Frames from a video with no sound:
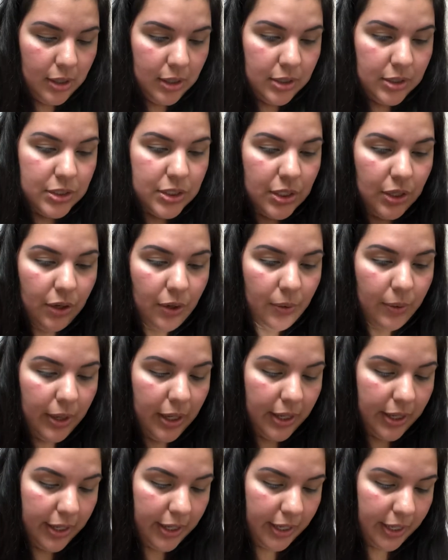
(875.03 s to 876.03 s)
So
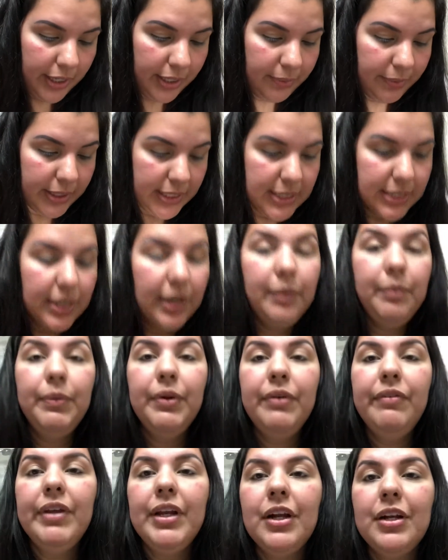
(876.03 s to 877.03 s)
anyways,
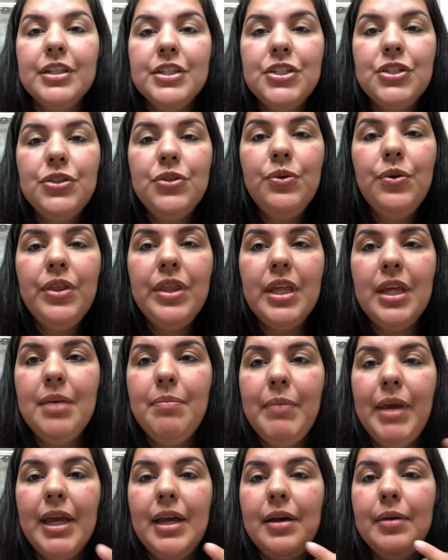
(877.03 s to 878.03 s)
moving on to the
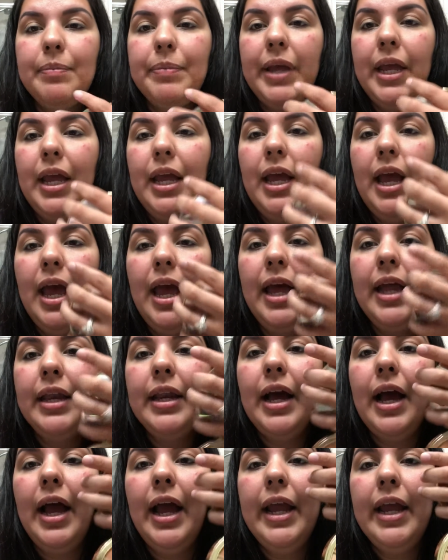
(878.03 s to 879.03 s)
makeup, and
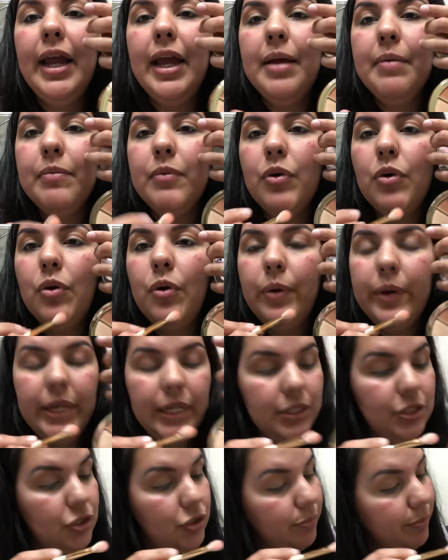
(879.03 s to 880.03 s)
I am going
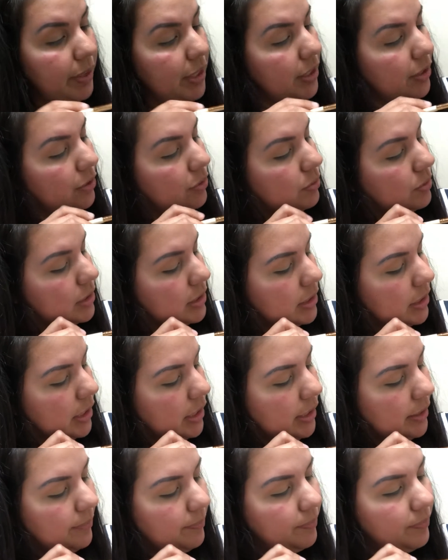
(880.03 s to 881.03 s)
to be
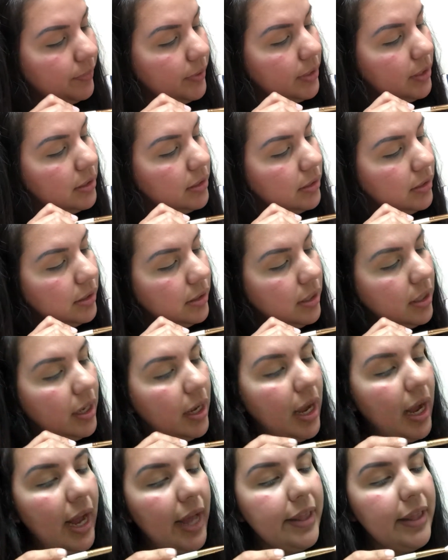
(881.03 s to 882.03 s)
using,
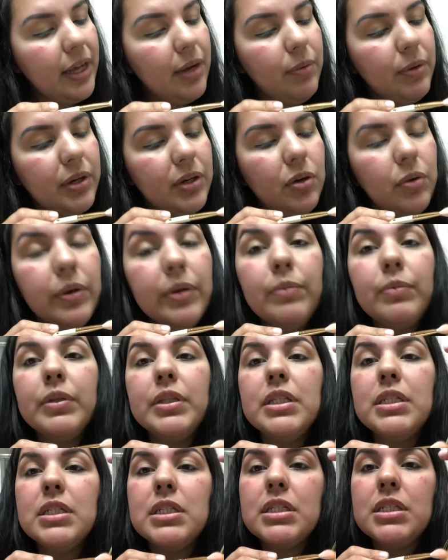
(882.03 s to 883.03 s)
I think I want to go in with
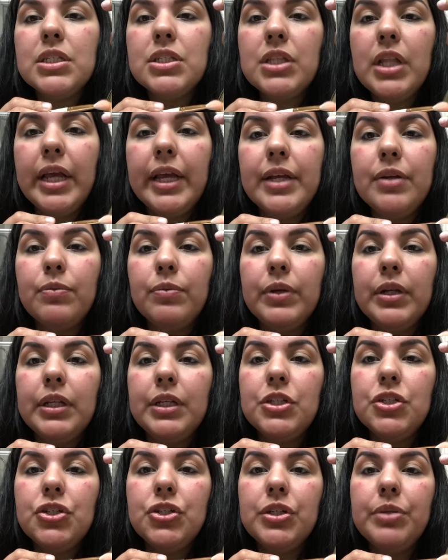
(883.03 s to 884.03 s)
this like really
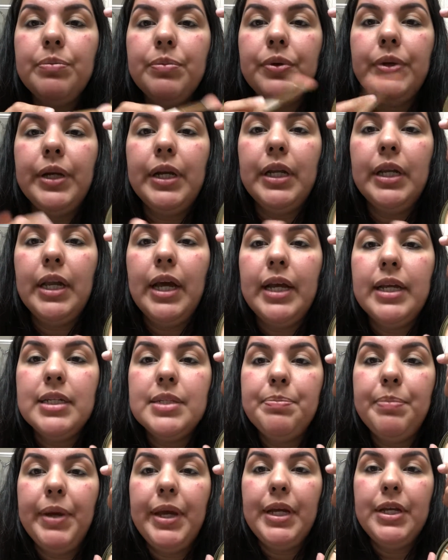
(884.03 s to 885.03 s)
shimmery, nice
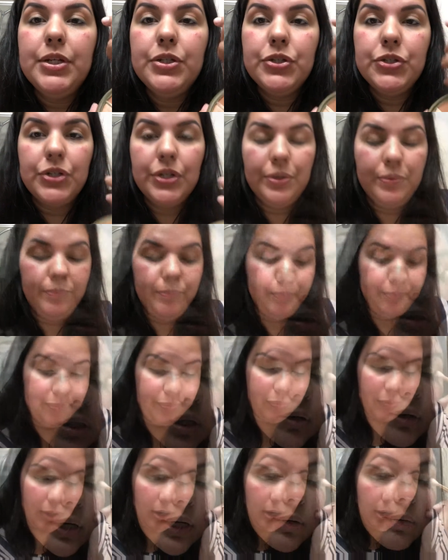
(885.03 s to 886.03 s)
beige. So
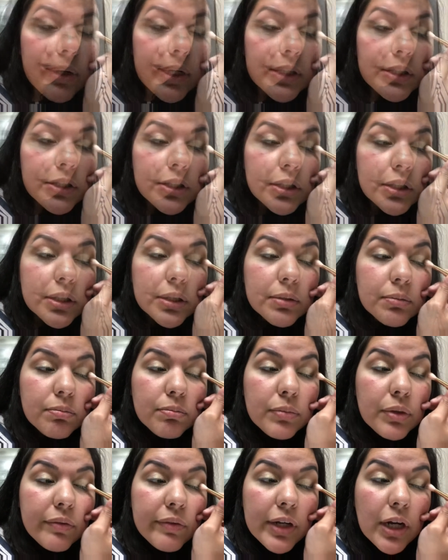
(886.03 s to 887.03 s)
anyways, just
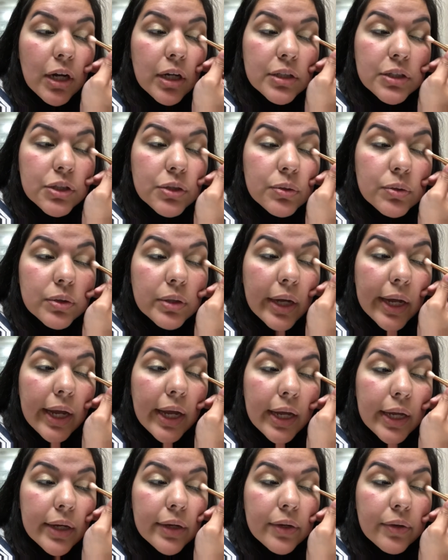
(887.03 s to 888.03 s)
moving on to
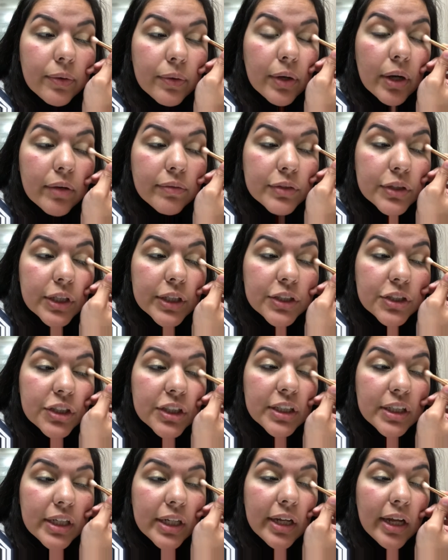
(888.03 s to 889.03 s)
a new
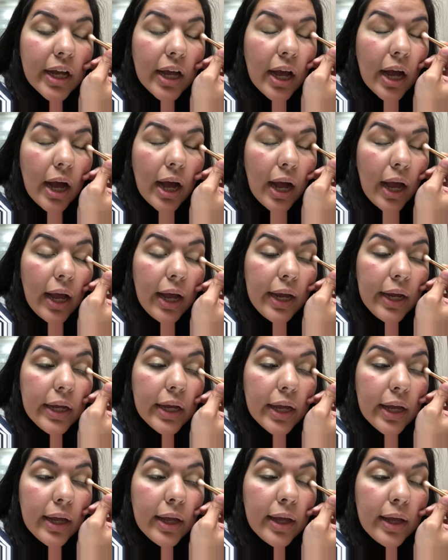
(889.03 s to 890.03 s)
conversation. I
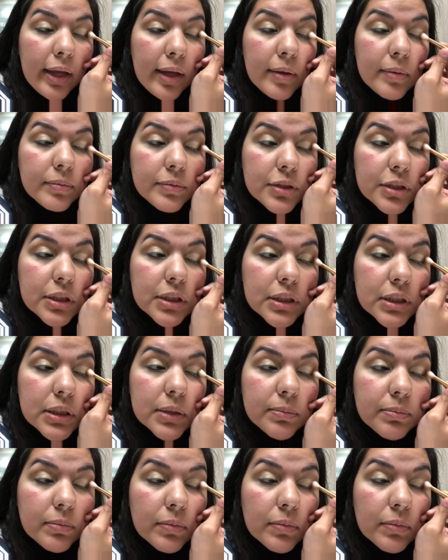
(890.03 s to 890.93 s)
am just